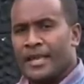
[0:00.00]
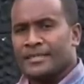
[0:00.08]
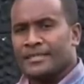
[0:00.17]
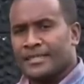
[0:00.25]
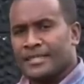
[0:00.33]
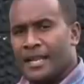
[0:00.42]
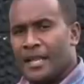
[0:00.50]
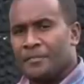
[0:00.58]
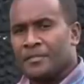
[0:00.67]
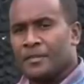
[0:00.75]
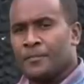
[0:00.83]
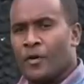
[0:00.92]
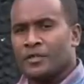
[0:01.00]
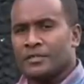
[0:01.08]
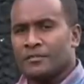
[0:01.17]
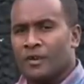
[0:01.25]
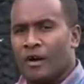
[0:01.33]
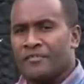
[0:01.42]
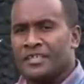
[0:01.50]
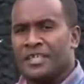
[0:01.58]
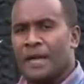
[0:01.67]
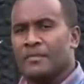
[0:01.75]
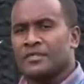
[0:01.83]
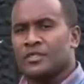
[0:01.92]
and scrape the bottom of the
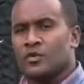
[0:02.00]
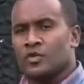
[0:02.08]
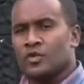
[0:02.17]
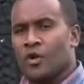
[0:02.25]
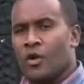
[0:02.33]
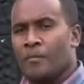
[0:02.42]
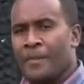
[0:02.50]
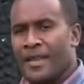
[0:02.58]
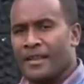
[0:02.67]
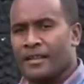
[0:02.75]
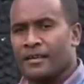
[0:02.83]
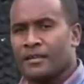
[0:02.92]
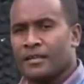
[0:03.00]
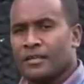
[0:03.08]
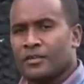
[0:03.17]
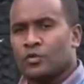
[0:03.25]
damage control barrel